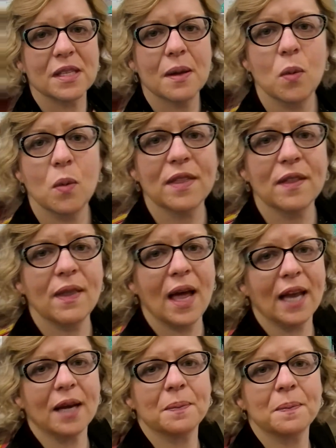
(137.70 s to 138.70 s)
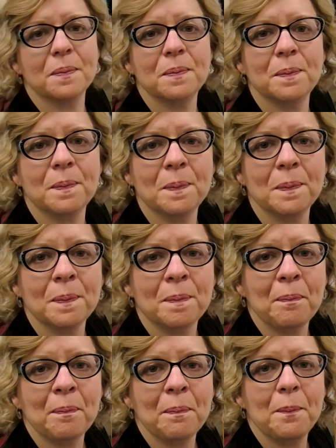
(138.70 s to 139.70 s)
with a line.
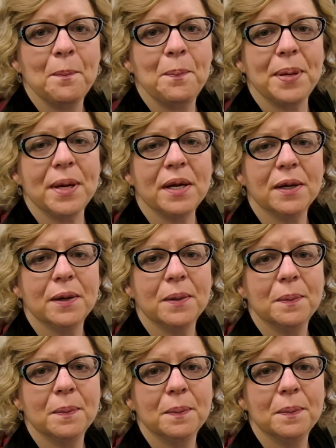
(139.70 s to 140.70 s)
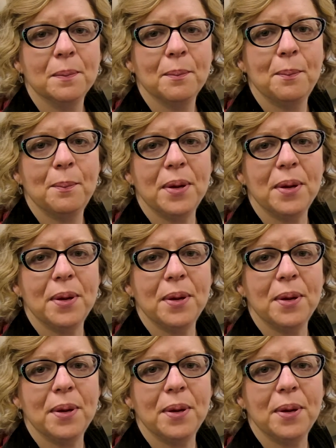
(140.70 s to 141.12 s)
P, P.